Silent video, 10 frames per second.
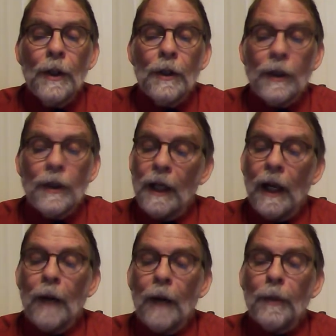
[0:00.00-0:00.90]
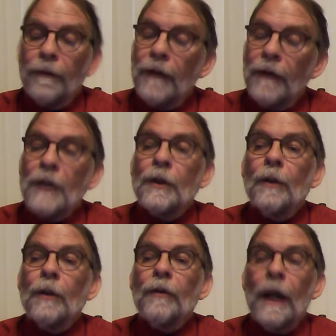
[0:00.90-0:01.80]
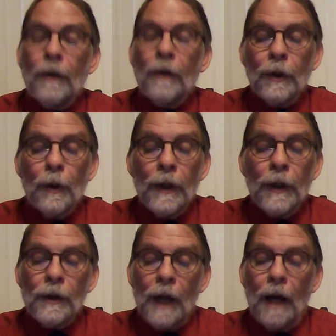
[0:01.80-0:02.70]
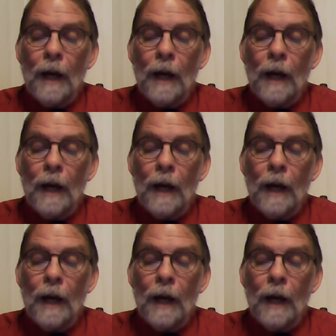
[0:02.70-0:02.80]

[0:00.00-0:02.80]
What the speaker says: to tell our professionals how to do their job.